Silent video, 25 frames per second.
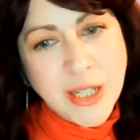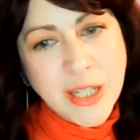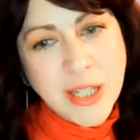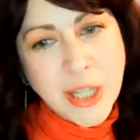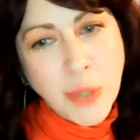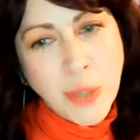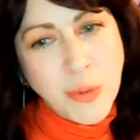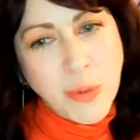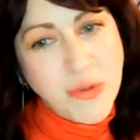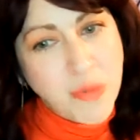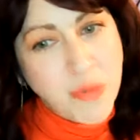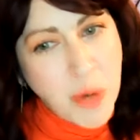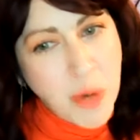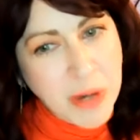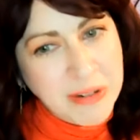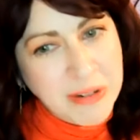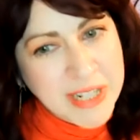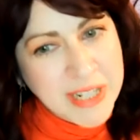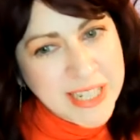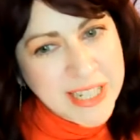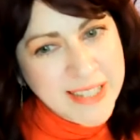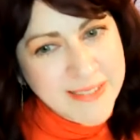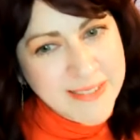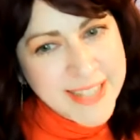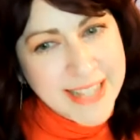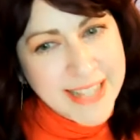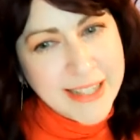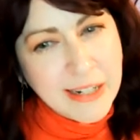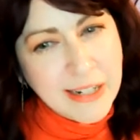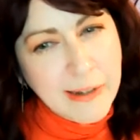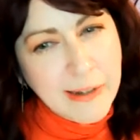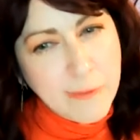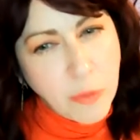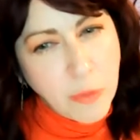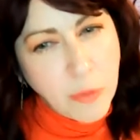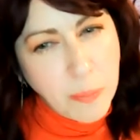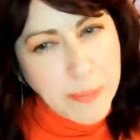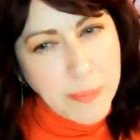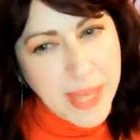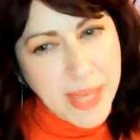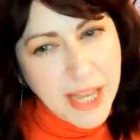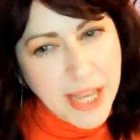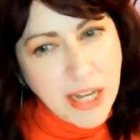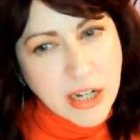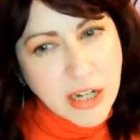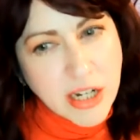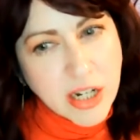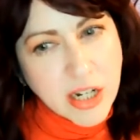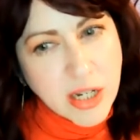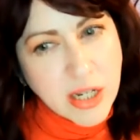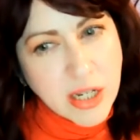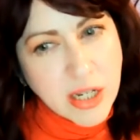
it was relatives I had never met.